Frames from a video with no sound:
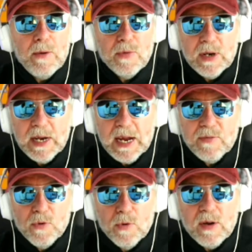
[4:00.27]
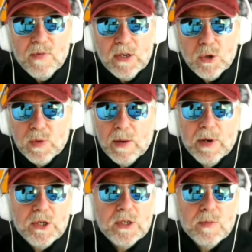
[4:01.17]
the need for eventual
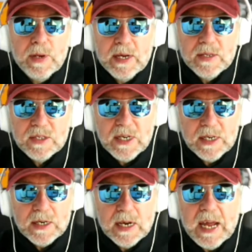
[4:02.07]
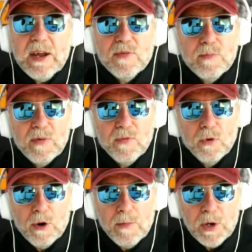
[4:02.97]
demolition to be considered even
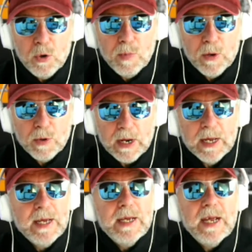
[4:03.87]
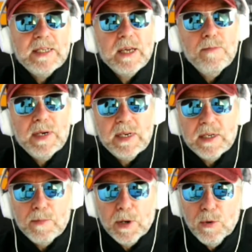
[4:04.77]
before a new building is committed to
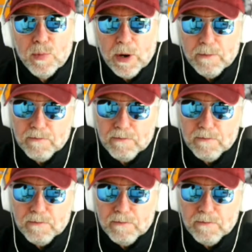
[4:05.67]
blueprint.